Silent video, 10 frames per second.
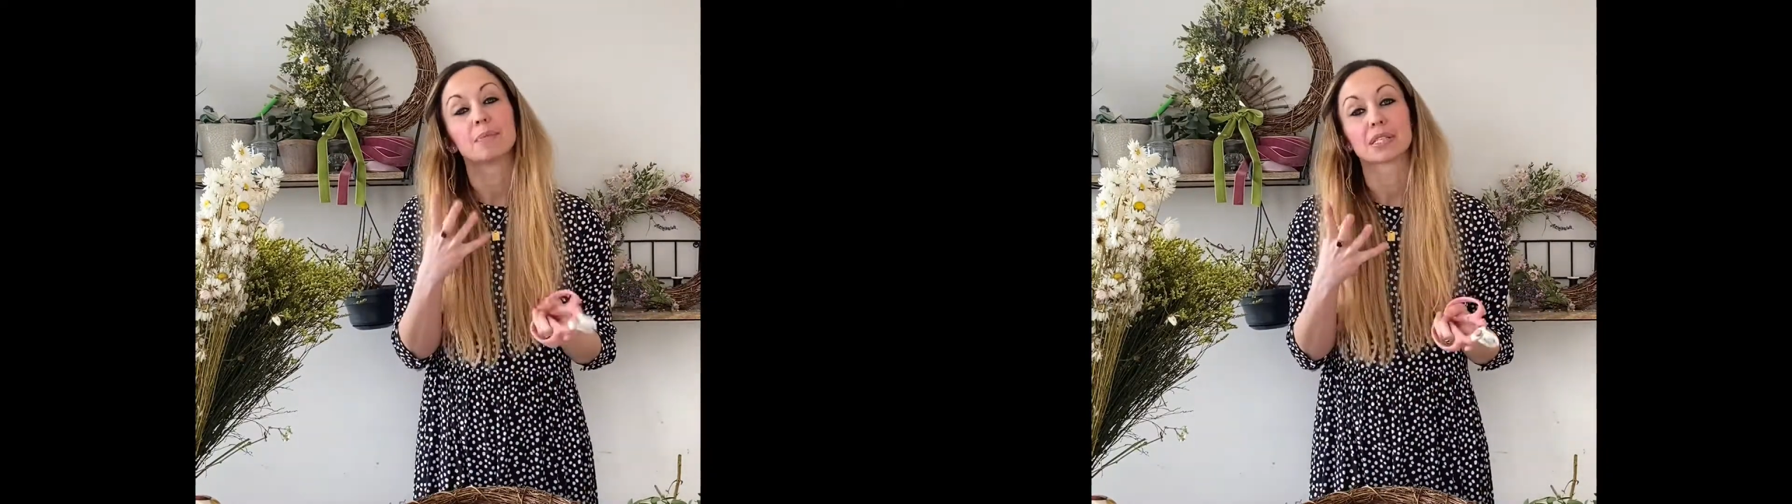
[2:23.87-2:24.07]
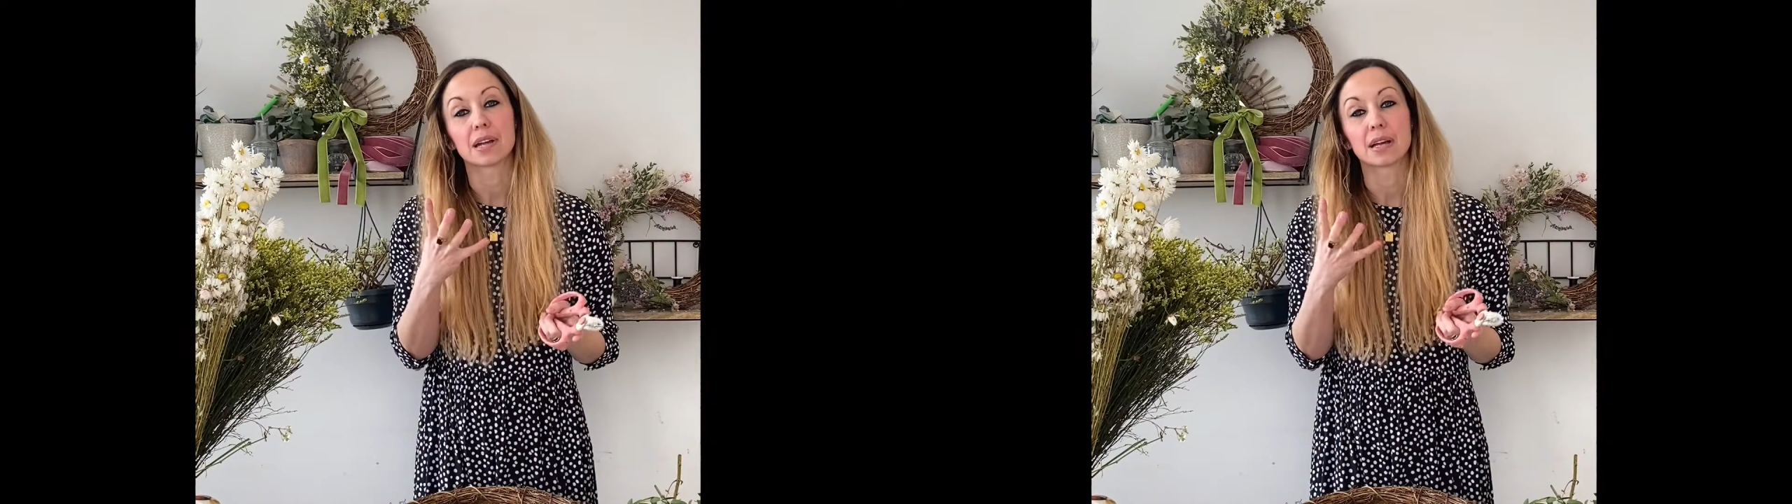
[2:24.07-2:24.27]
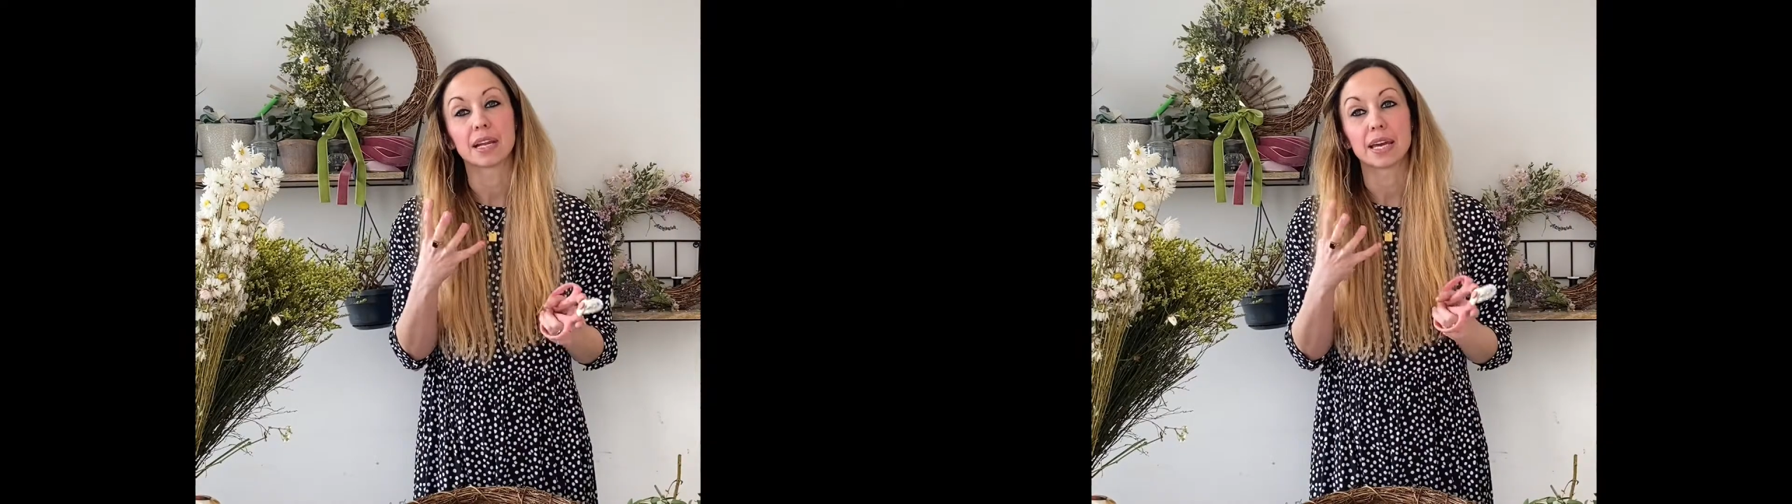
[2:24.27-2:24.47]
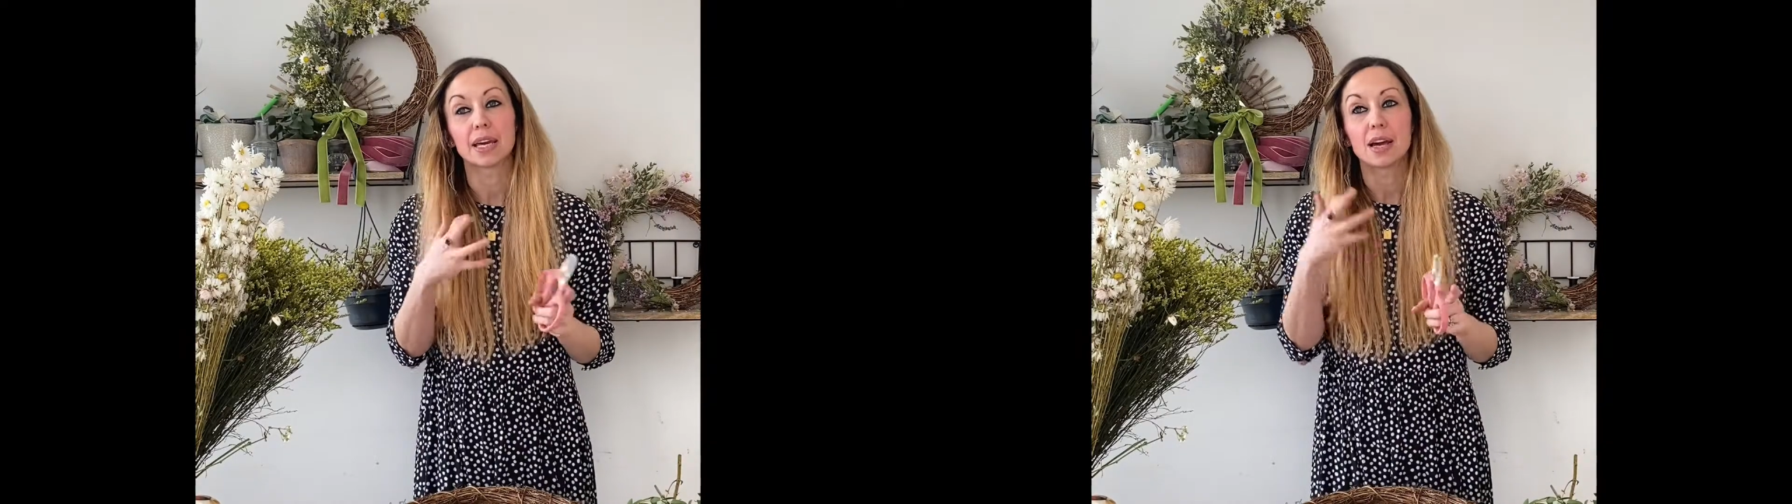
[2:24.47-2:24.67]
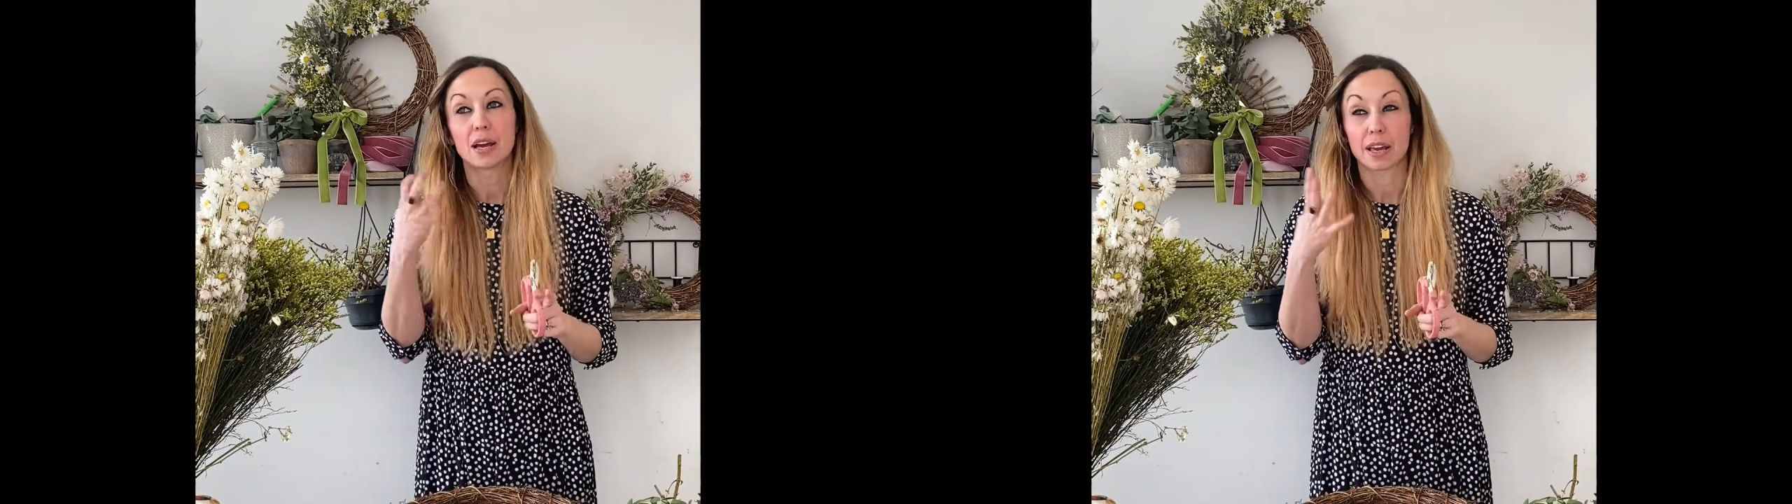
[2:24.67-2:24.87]
slightly
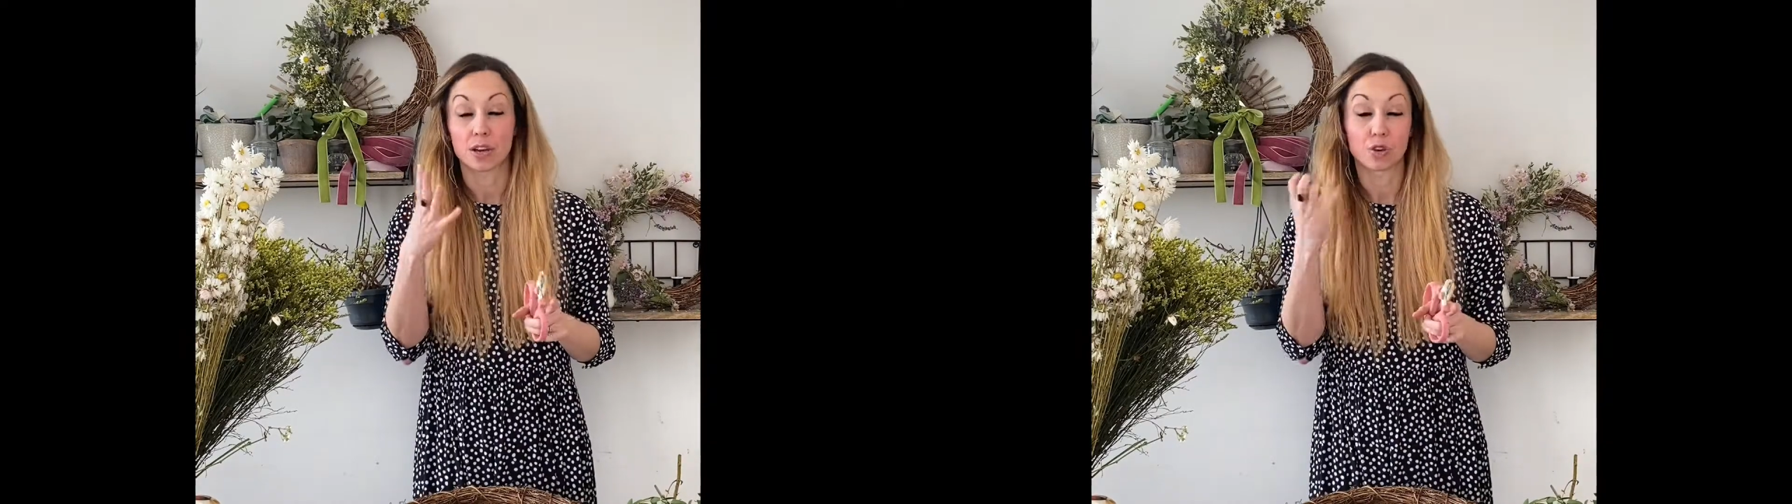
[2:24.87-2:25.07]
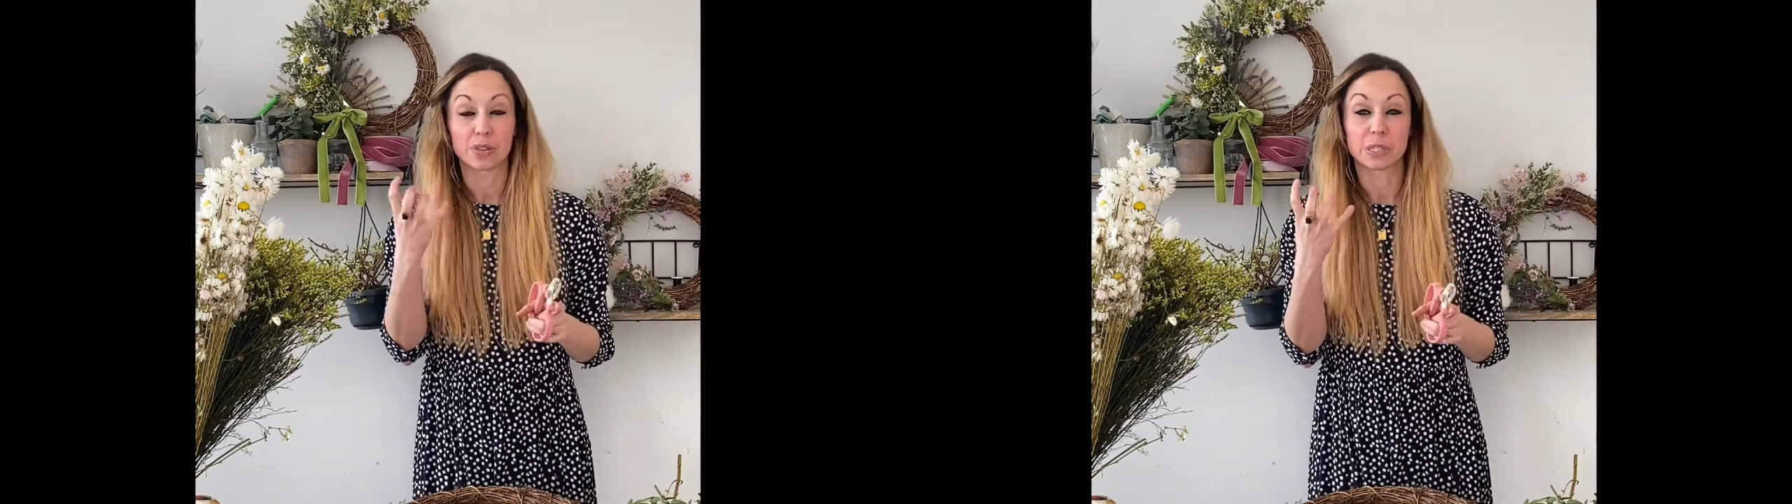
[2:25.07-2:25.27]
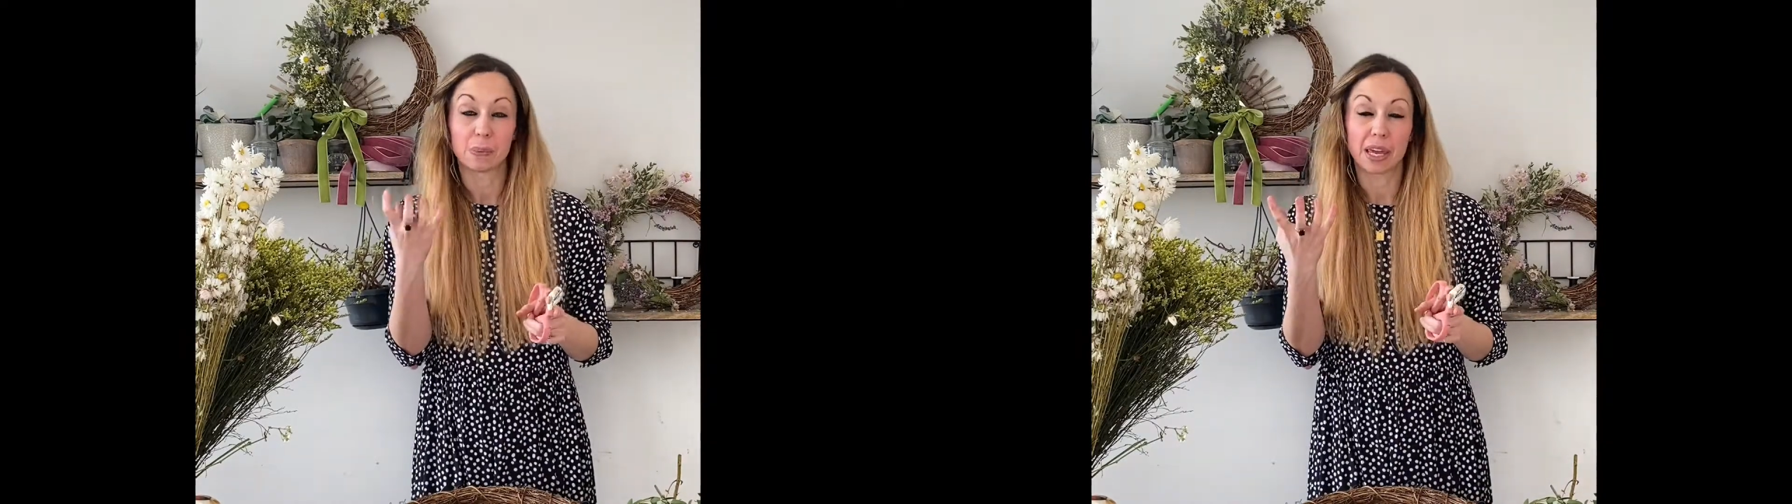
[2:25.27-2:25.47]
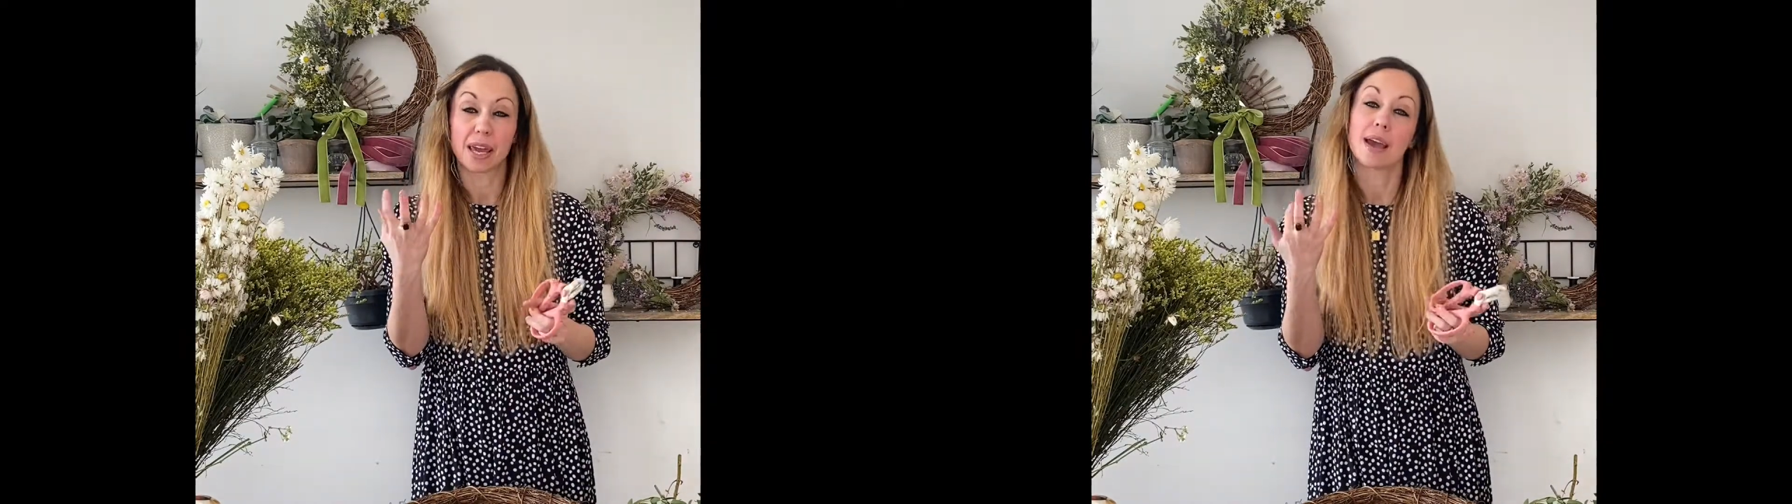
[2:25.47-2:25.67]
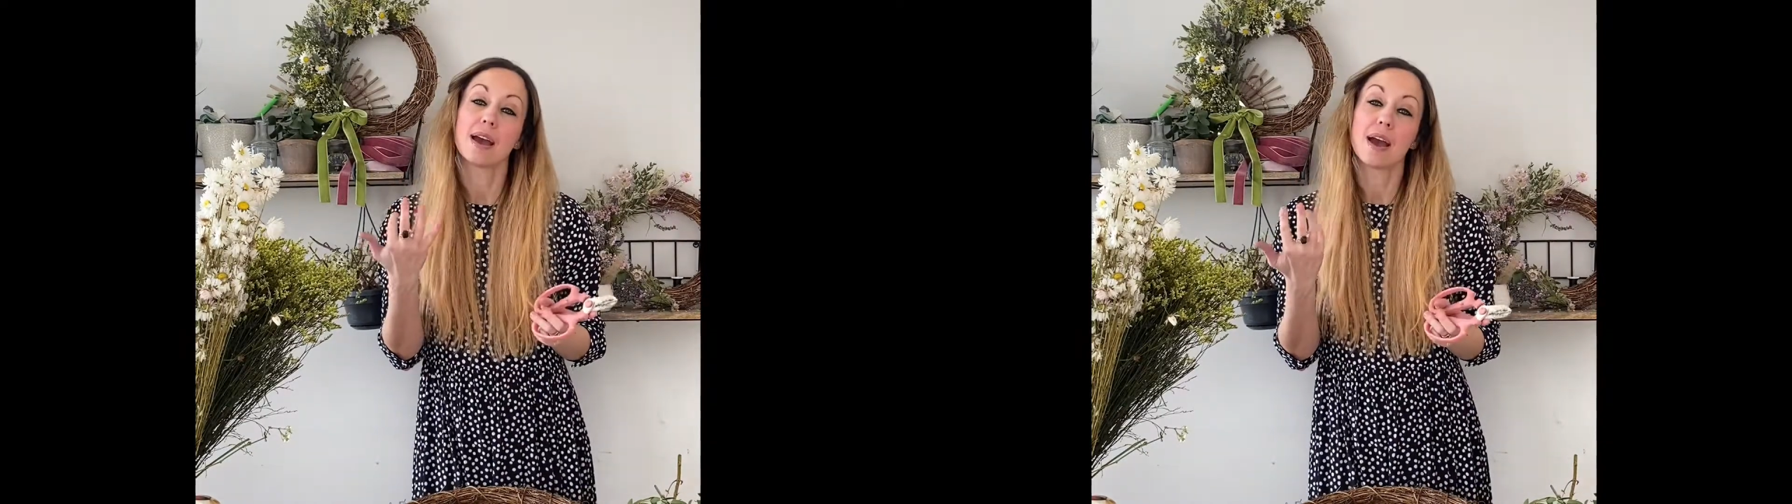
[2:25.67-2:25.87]
like a crispy